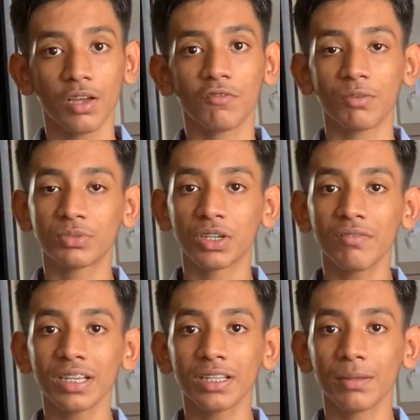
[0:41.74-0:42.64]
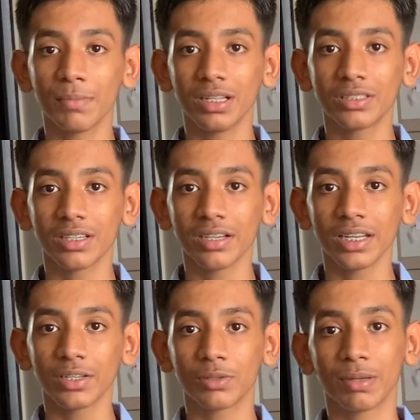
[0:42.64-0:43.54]
From serving in the
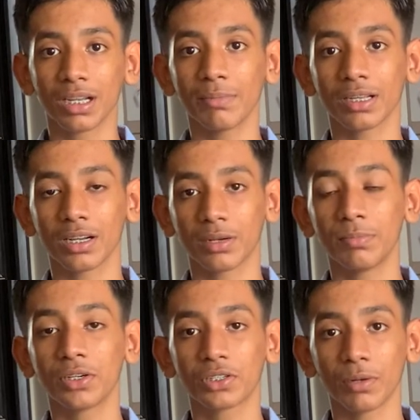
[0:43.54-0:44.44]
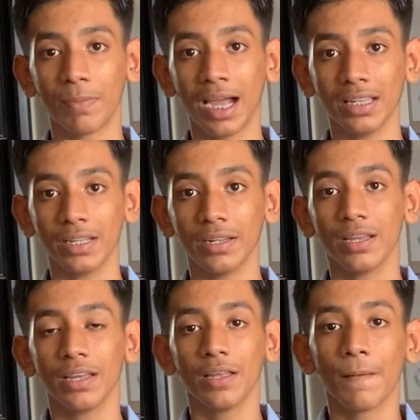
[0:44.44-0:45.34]
military to becoming a commercial pilot,
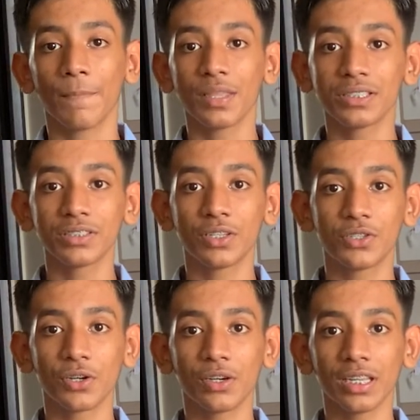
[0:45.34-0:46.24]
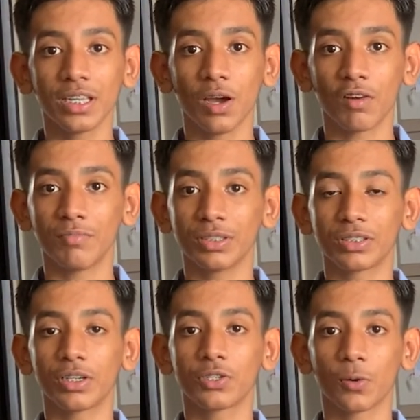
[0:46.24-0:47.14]
this is the journey of
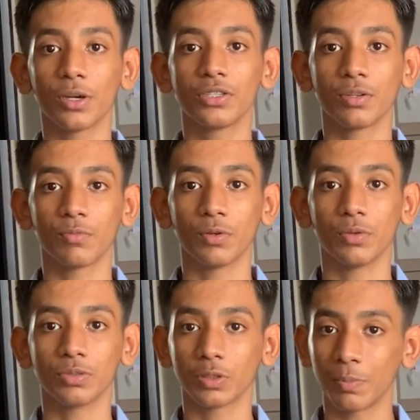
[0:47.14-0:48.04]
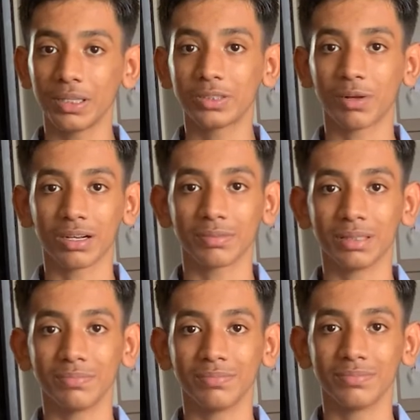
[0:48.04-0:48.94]
Mr. Choi Jin-woo. So please welcome him.